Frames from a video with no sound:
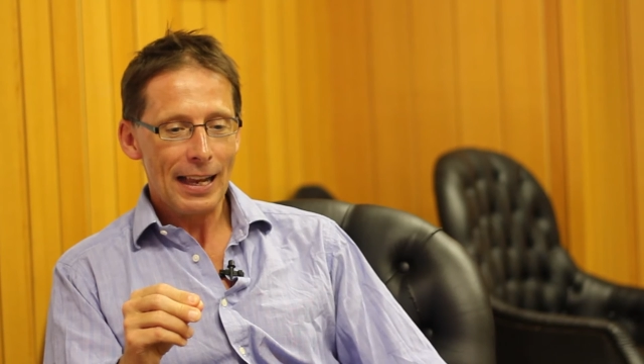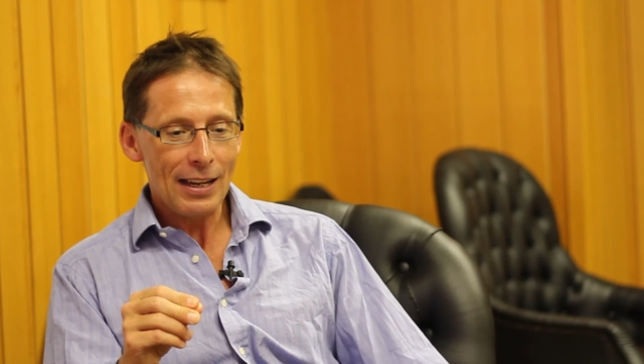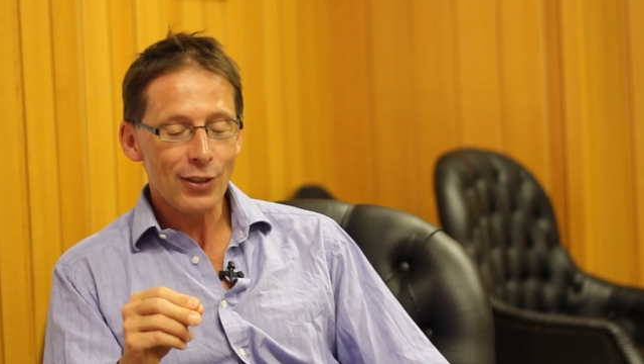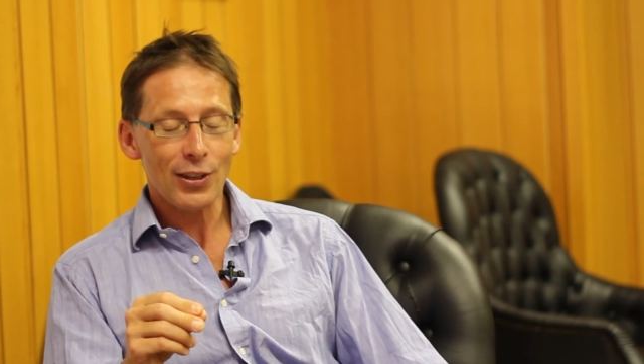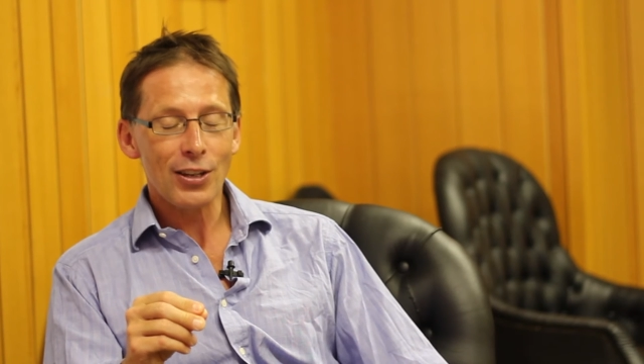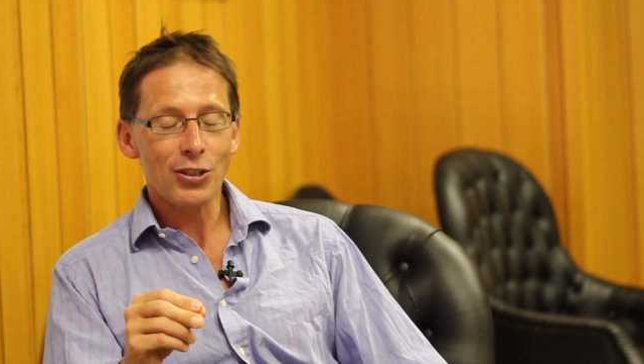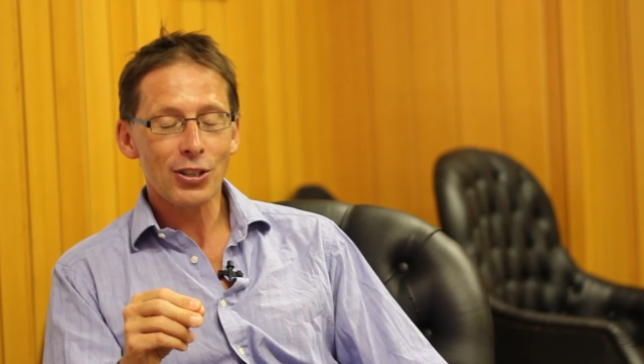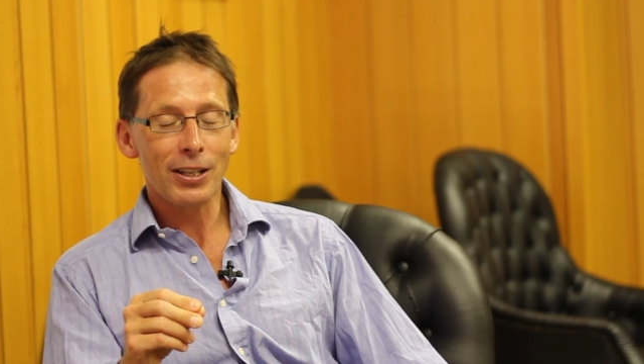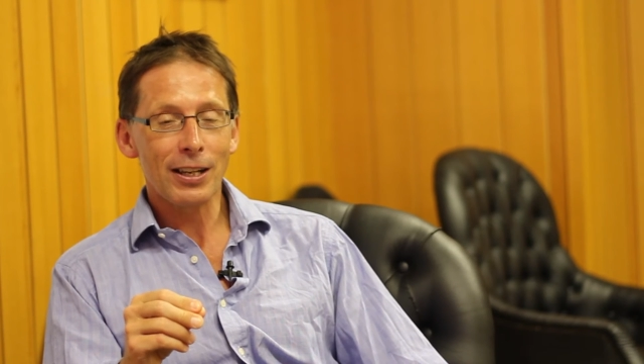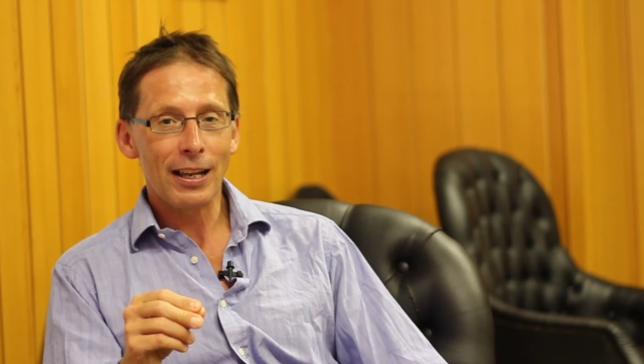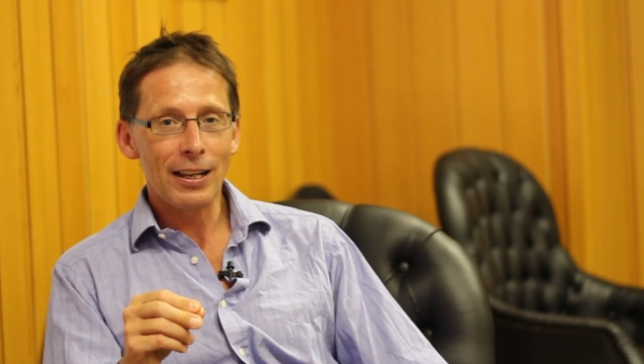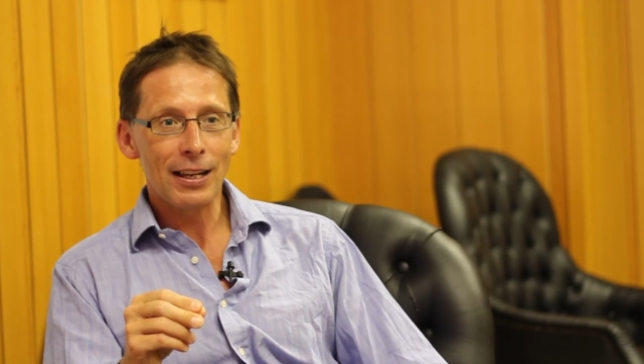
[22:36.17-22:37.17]
in
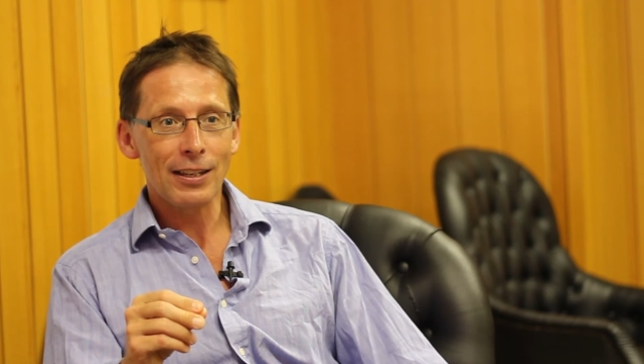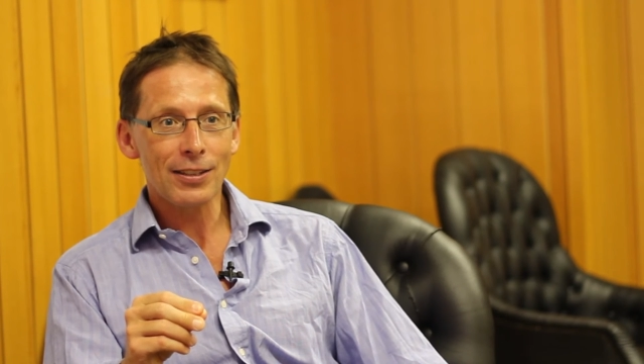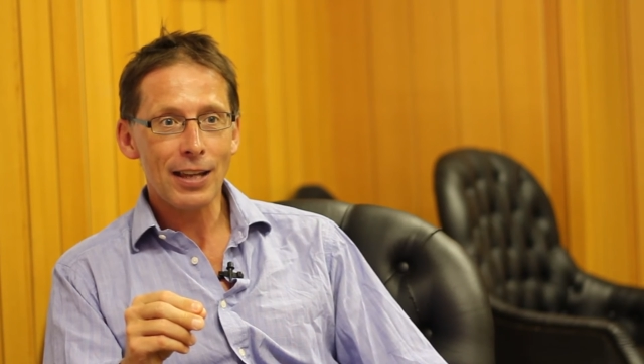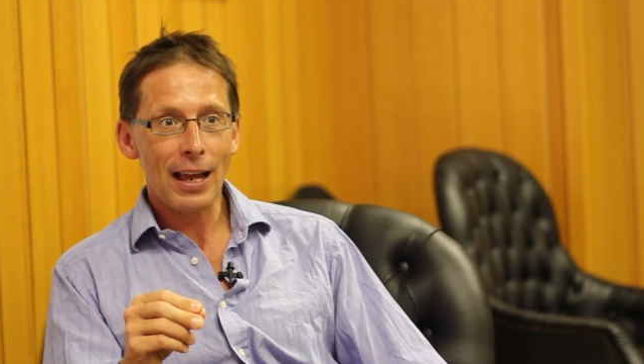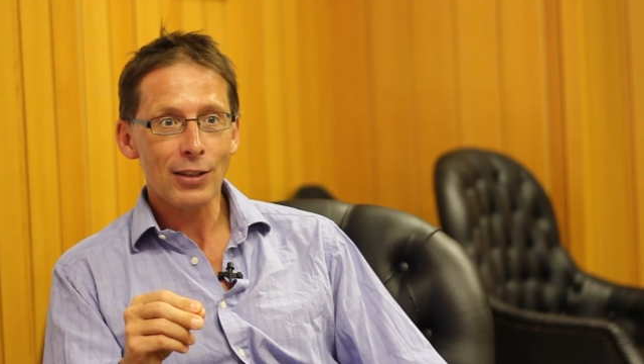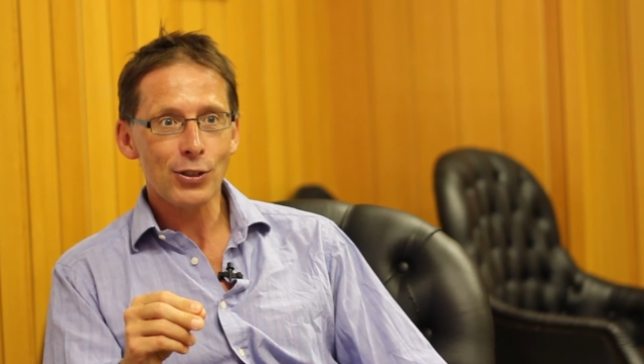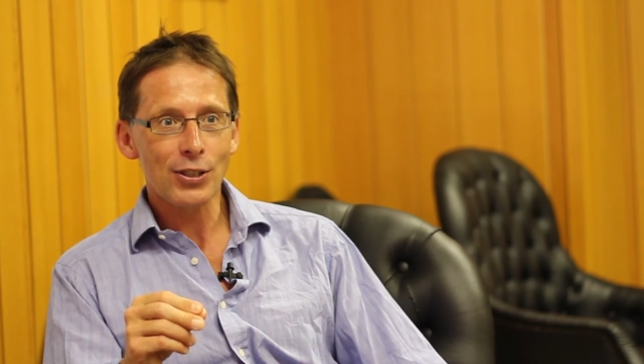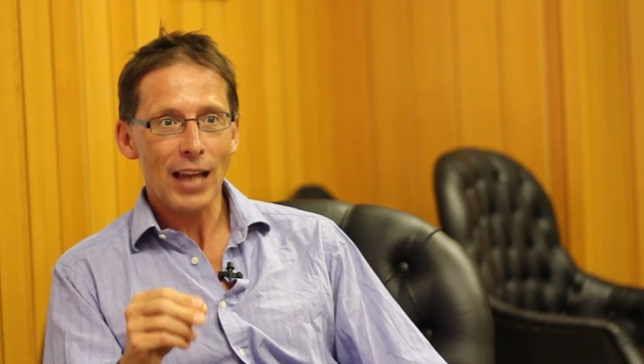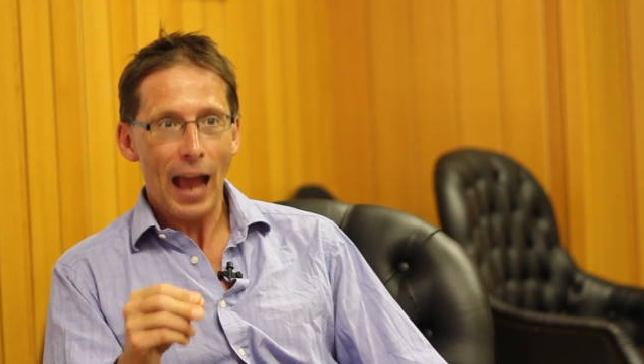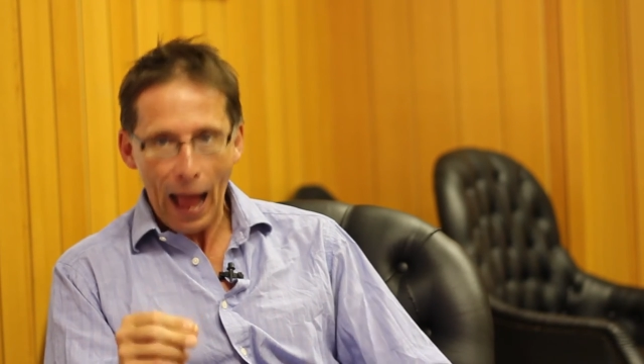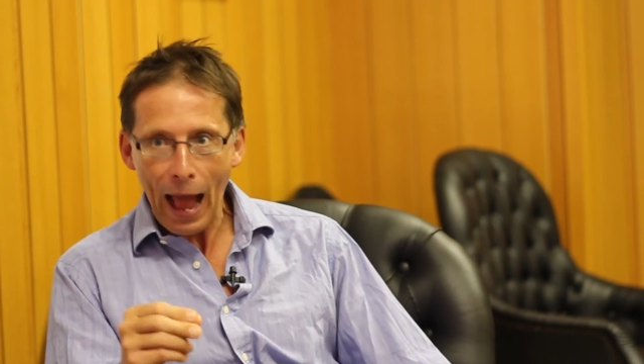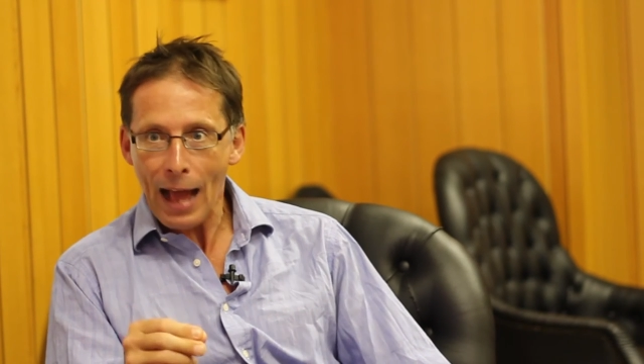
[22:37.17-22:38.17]
essence,
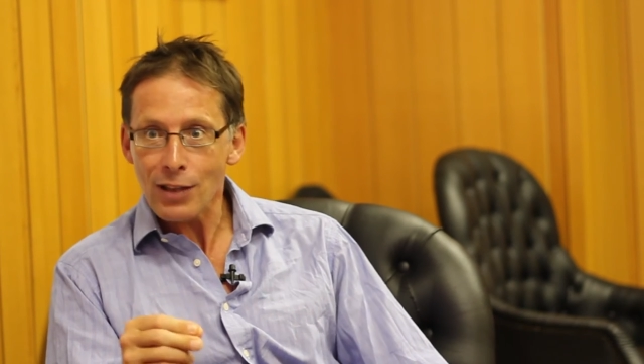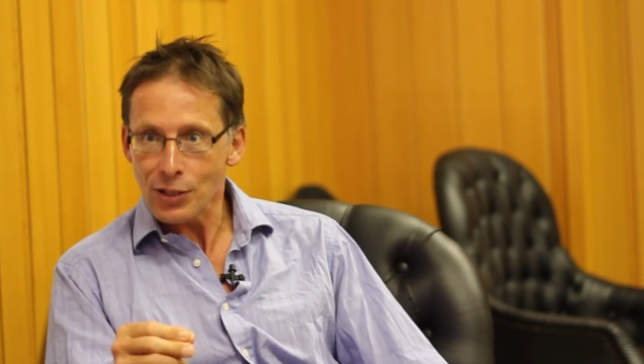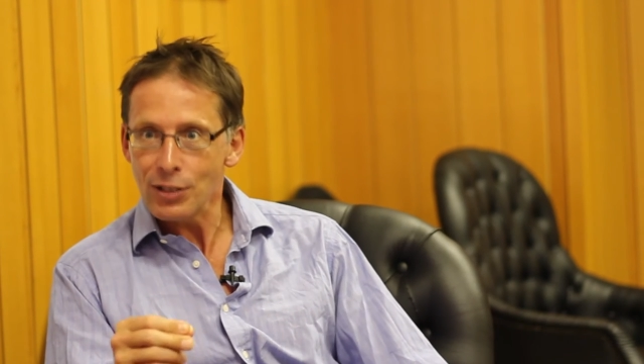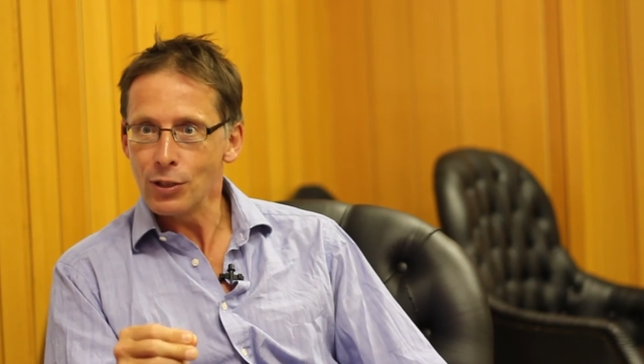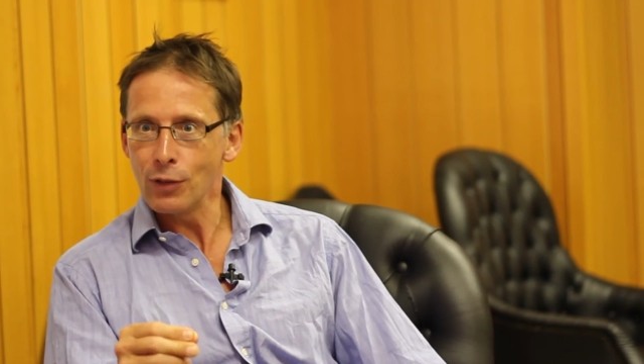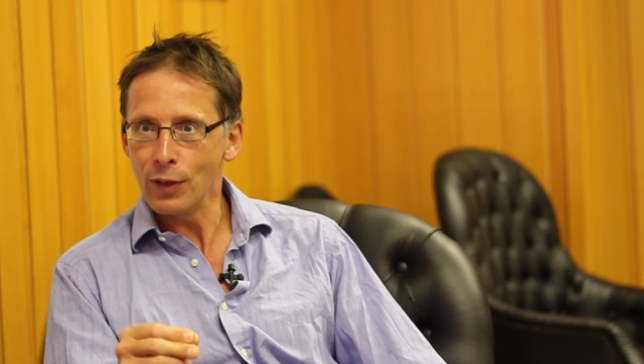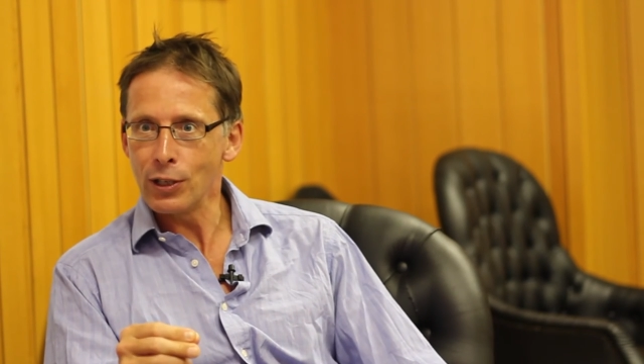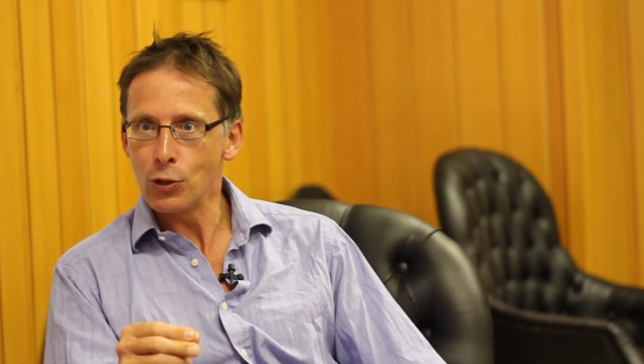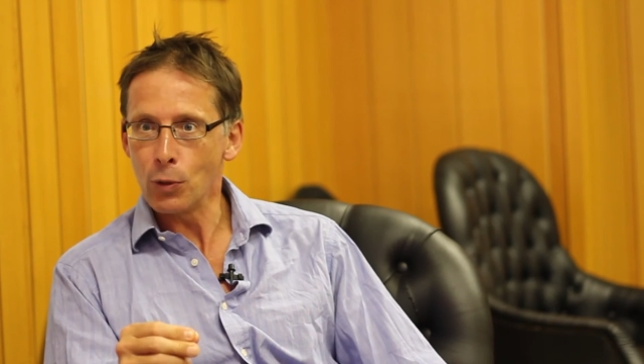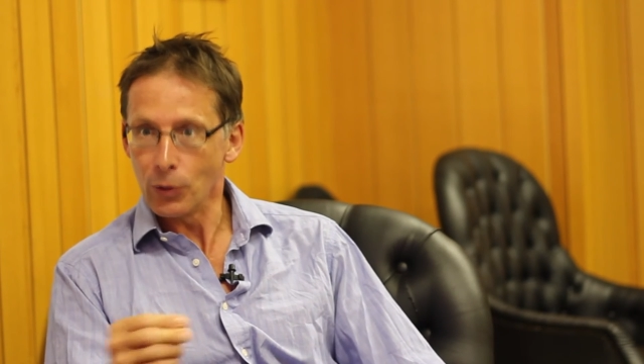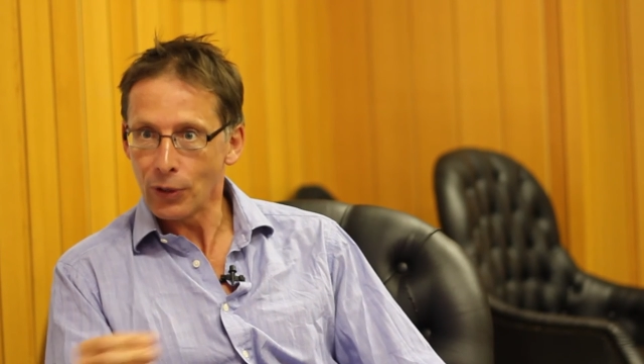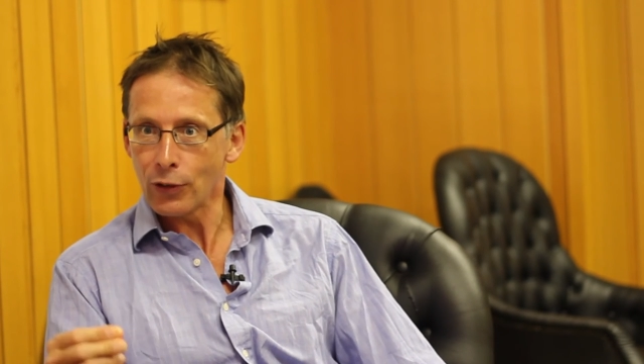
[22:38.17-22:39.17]
as
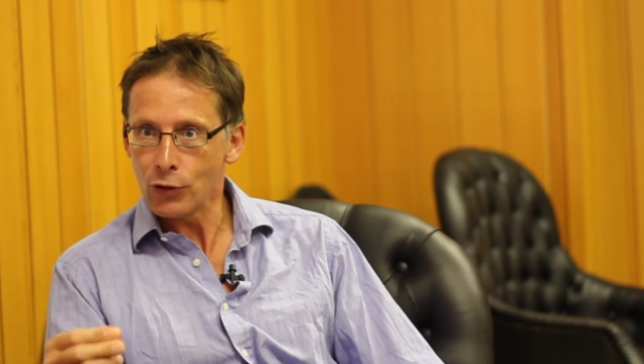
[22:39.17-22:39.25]
individuals,